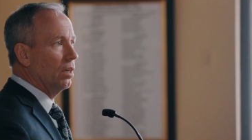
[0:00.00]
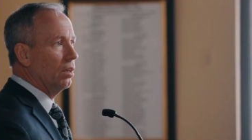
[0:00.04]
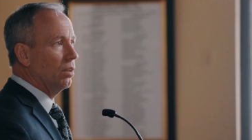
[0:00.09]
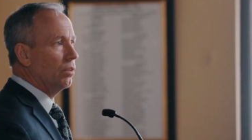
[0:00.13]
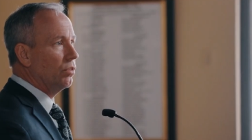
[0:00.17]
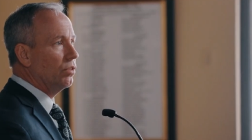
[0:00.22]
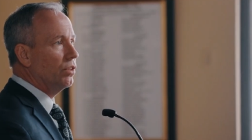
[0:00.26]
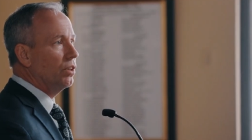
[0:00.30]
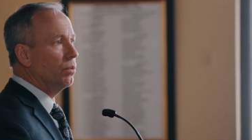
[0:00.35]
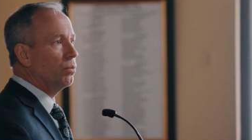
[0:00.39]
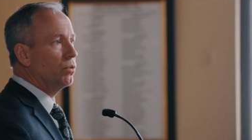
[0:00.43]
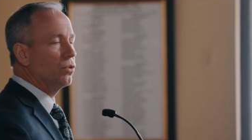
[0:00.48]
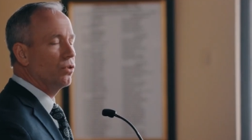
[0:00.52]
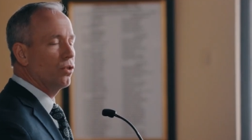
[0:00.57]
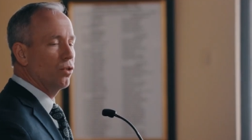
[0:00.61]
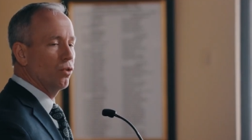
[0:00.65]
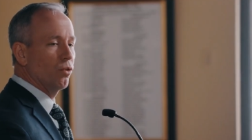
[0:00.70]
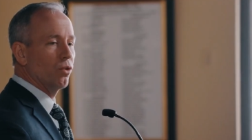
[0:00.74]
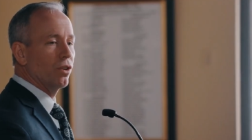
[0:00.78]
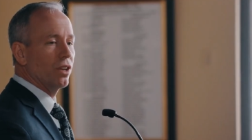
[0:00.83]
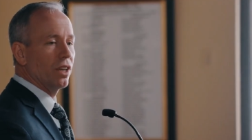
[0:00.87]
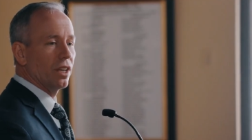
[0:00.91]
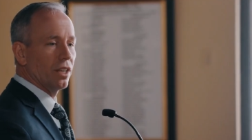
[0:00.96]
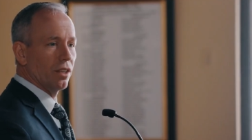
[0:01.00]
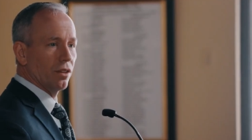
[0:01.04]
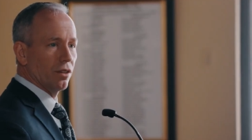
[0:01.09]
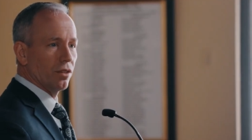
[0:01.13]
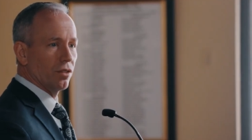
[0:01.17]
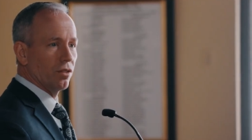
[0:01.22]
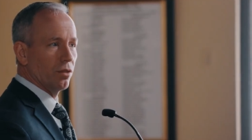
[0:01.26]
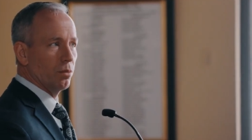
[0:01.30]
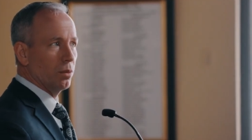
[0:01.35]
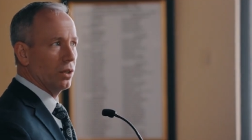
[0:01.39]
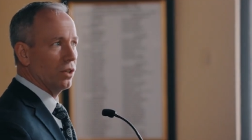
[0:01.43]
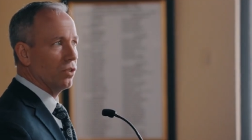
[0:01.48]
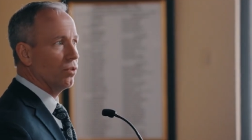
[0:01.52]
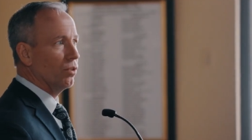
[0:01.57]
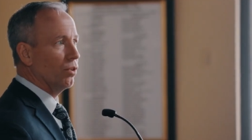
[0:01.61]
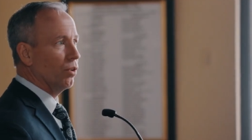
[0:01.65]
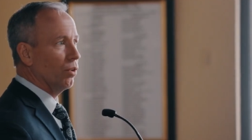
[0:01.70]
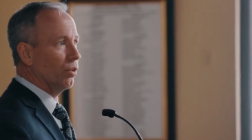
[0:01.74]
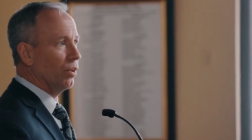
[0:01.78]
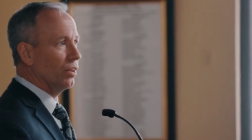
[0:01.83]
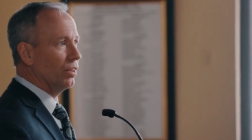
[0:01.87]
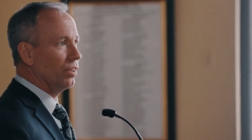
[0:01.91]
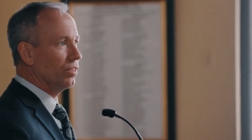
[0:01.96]
It seems too ridiculous to be
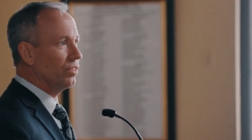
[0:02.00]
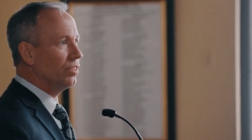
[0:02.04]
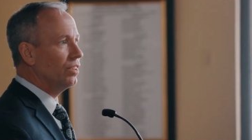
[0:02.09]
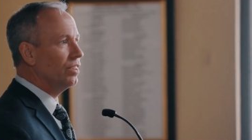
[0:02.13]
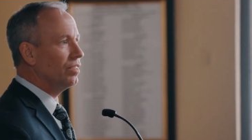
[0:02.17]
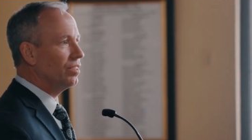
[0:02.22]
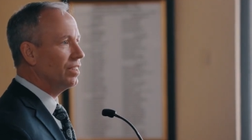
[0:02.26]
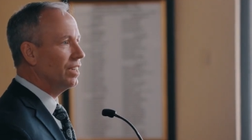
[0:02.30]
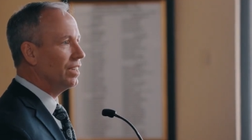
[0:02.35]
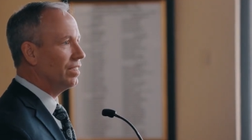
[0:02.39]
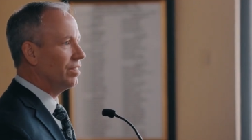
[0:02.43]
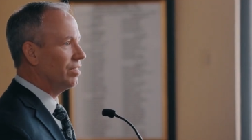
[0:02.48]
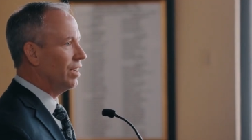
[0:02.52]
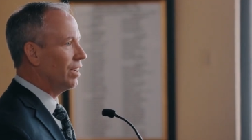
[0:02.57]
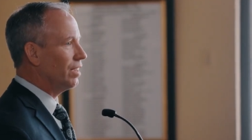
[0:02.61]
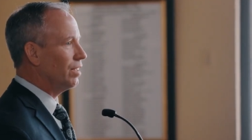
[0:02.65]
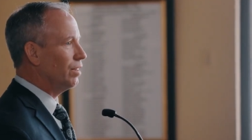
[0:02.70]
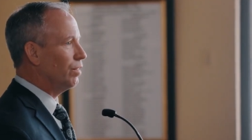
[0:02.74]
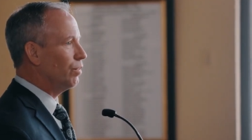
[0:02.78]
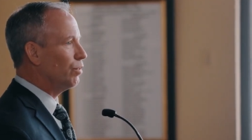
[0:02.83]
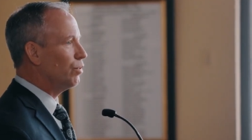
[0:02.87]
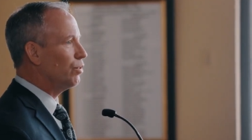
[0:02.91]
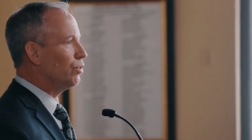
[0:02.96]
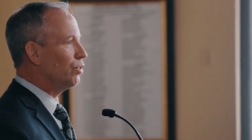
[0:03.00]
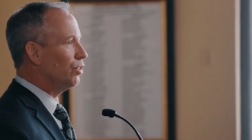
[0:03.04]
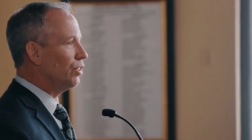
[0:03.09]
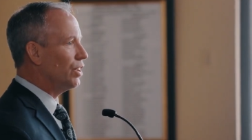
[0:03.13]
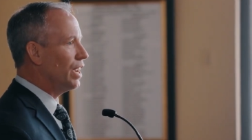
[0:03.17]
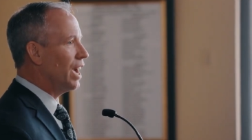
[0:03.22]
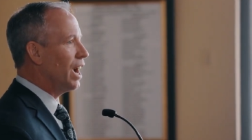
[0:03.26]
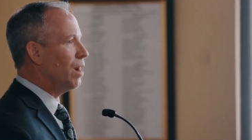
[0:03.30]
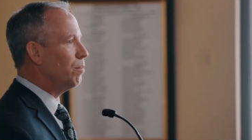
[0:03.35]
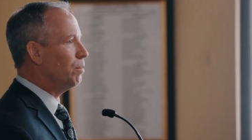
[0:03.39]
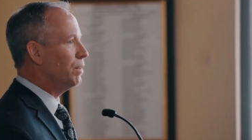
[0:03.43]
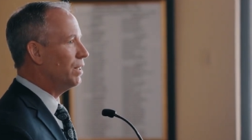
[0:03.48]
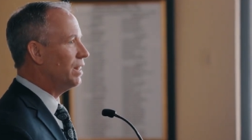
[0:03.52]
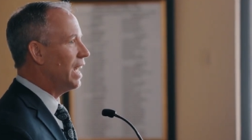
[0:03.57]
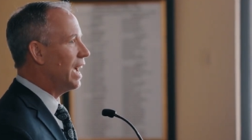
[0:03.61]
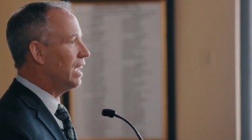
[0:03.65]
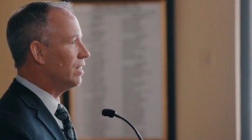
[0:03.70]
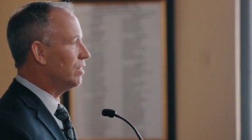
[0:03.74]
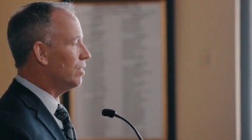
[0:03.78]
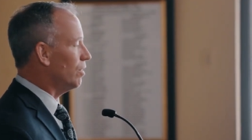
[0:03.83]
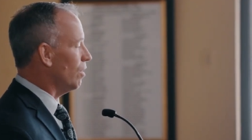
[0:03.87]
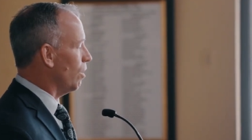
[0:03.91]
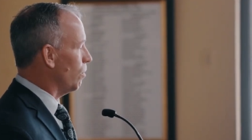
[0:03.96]
true. A seasoned executive should not be
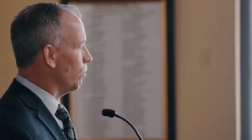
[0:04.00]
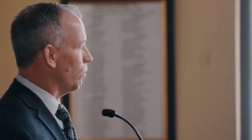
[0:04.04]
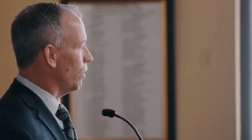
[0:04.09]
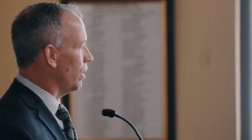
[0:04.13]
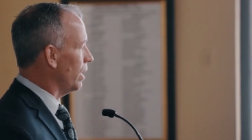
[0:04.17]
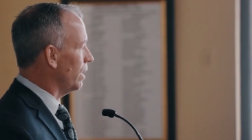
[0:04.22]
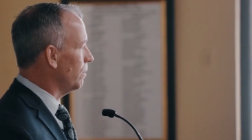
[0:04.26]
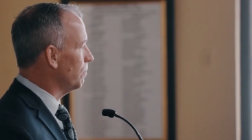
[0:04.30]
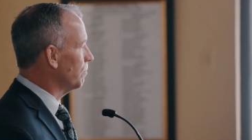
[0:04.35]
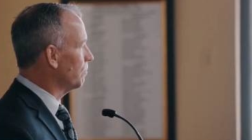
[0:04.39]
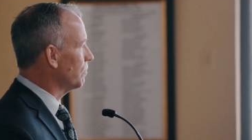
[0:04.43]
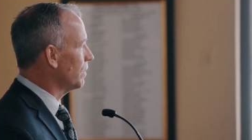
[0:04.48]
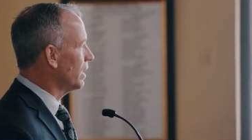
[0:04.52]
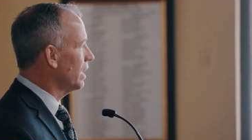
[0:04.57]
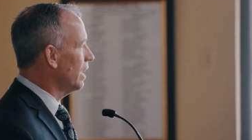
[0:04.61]
that dumb, right?